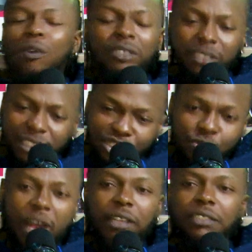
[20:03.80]
On the diss
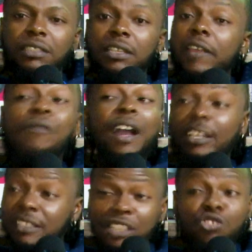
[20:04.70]
tracks. In fact,
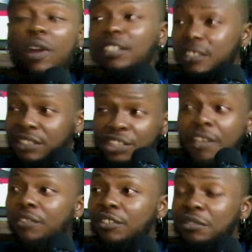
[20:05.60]
in their tracks in
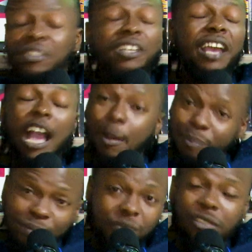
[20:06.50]
general,
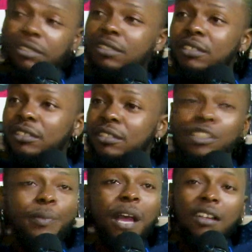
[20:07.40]
cap.
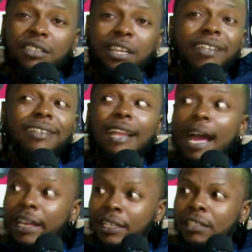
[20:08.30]
Just be out here
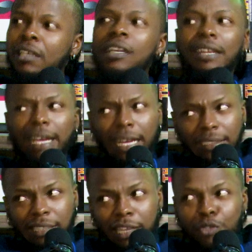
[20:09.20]
lying. Like I
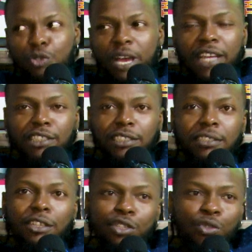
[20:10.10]
said, you guys
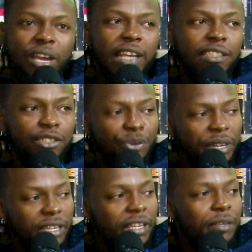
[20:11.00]

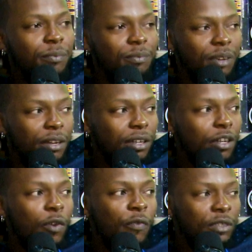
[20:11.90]
created a
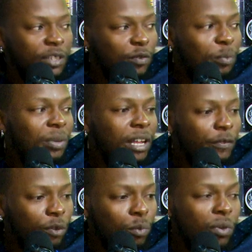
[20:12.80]
comfortable
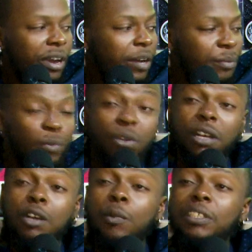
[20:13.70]
platform where people
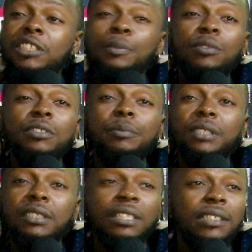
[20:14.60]
can come and spill the
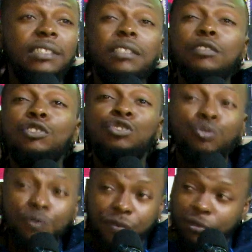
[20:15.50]
beans and say the
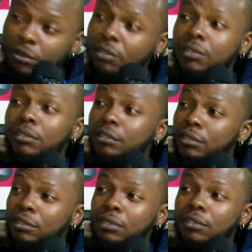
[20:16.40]
truth.
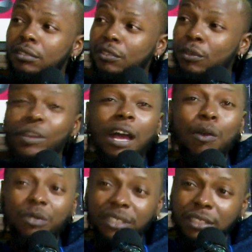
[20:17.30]
On
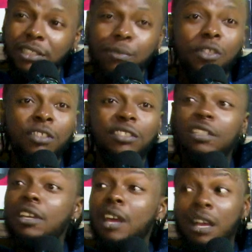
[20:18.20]
how it is, because
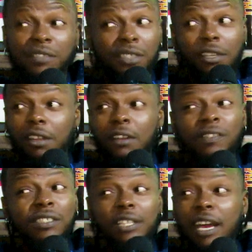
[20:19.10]
I've seen a lot
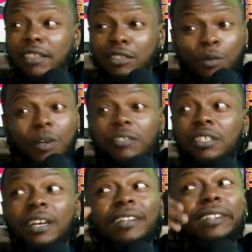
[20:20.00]
of these guys come out
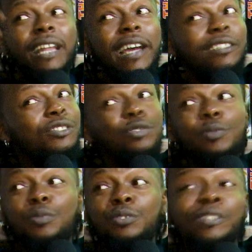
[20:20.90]
here and lie to you
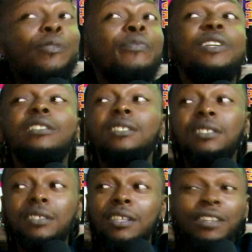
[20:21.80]
people in your
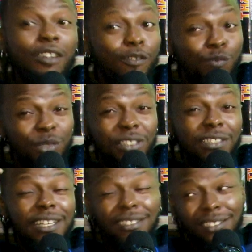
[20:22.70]
faces, of
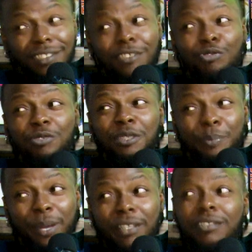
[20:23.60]
which that's
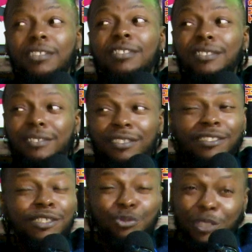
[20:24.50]
disrespect. They're
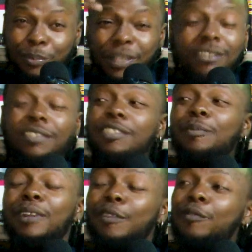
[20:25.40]
disrespecting this
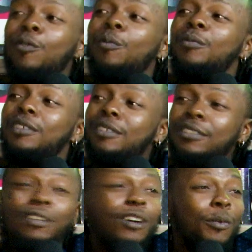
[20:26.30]
platform.
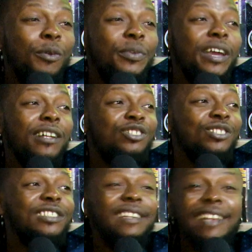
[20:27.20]
Come up here and
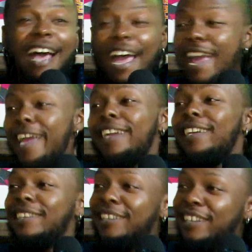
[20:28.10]
just lie,
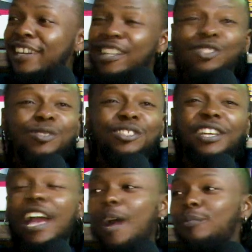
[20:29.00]
and just
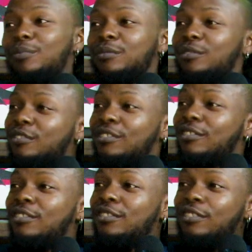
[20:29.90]
cap,
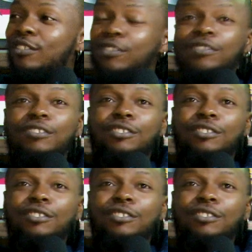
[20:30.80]
you know.